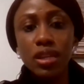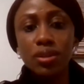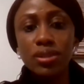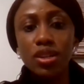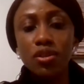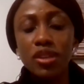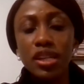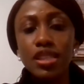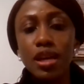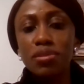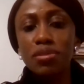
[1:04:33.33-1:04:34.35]
outside of the
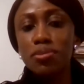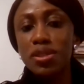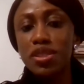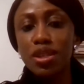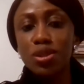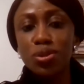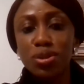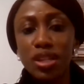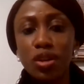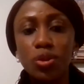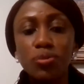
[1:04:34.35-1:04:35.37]
established business
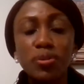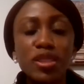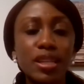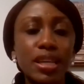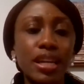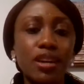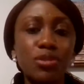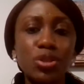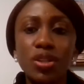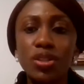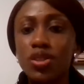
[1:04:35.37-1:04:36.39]
owner group that have
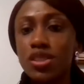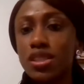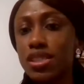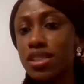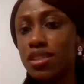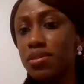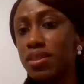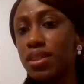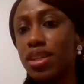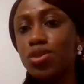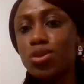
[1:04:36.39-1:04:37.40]
joined us this evening.
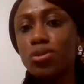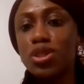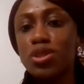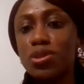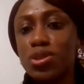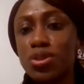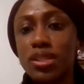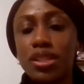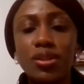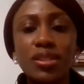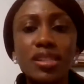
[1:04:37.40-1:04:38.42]
Thank you so much for
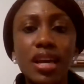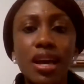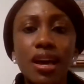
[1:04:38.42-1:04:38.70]
joining us.